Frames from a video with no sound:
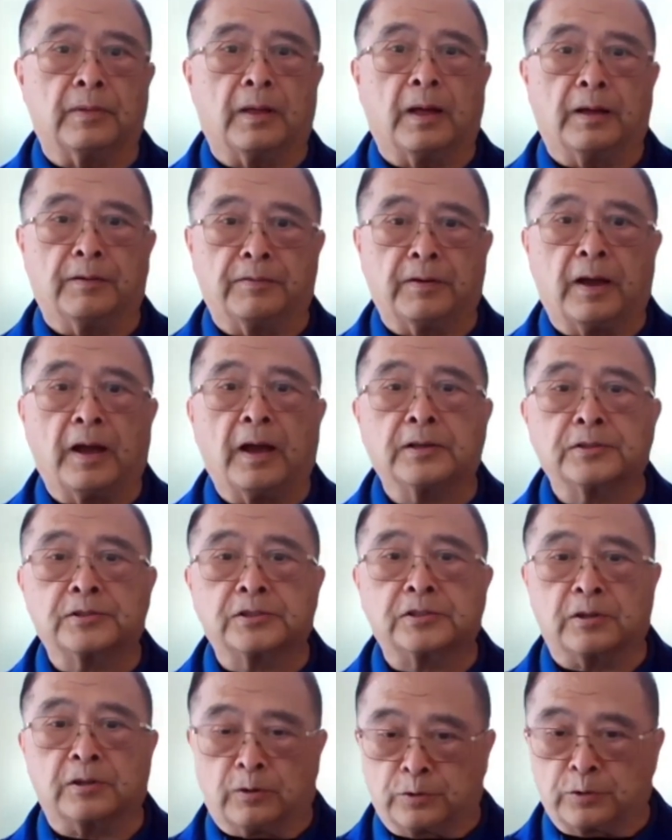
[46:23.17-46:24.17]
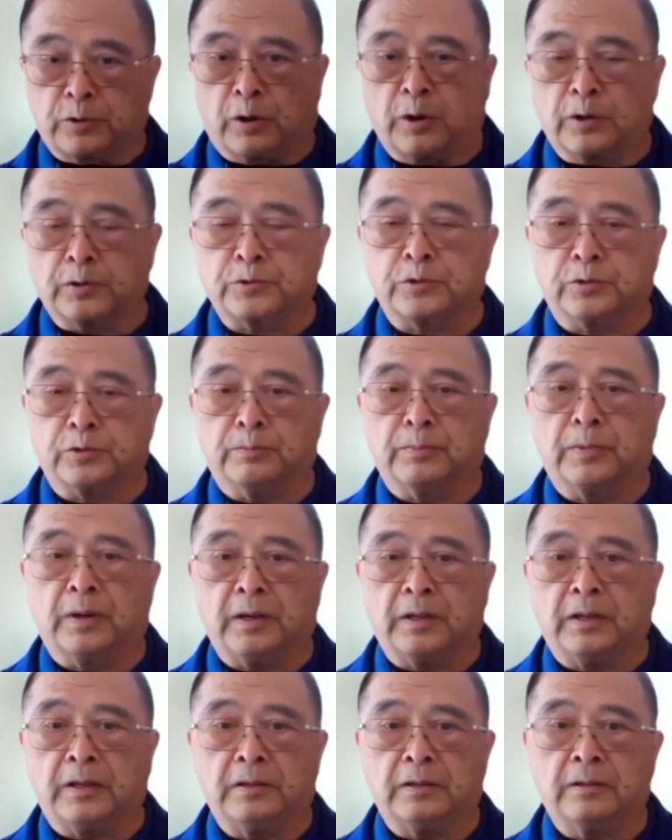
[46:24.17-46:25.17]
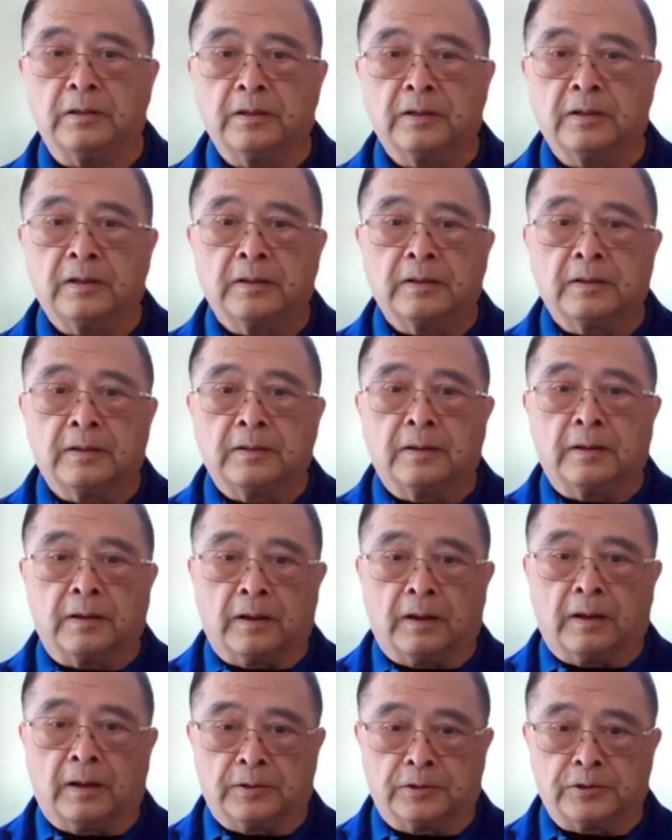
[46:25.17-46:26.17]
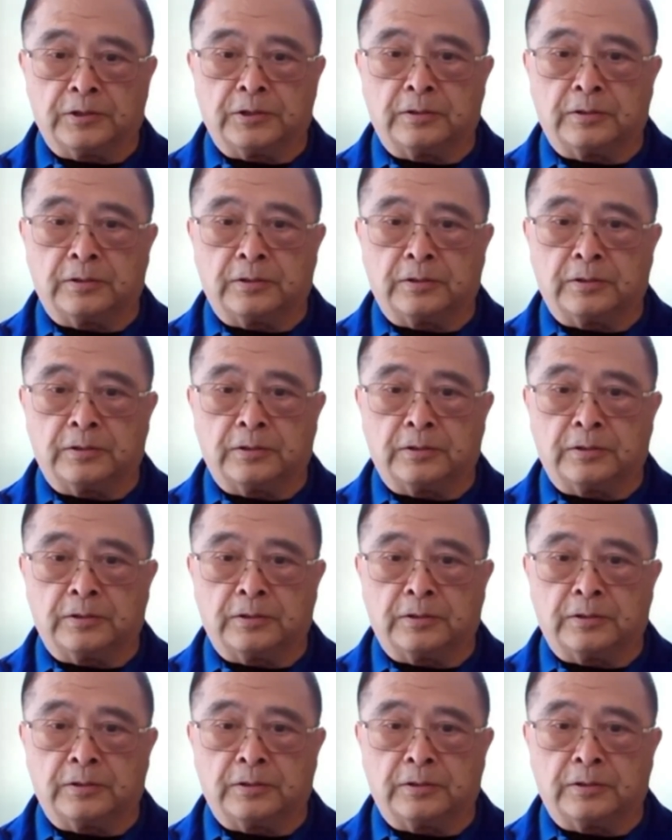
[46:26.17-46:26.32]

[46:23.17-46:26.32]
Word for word: I've asked or talked to many uh,